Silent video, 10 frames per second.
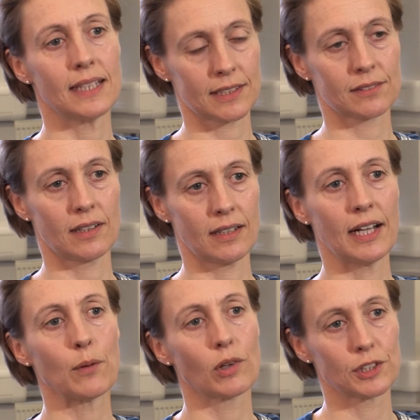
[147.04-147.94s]
That's right,
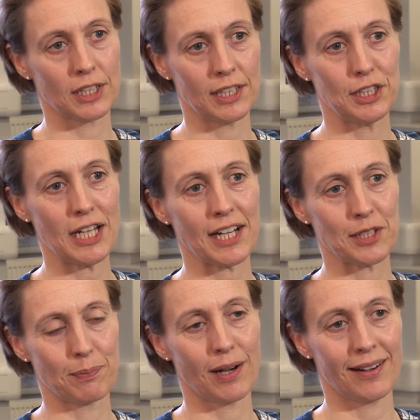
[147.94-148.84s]
and it was then
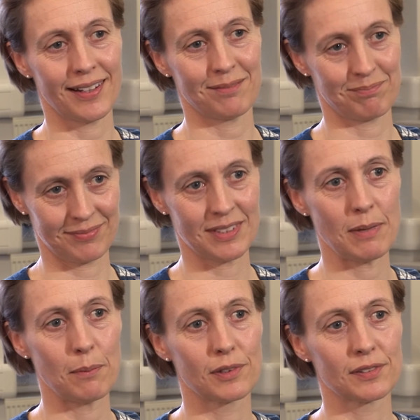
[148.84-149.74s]
checked by the
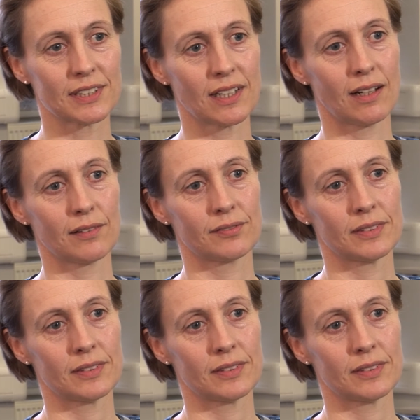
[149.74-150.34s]
member of staff.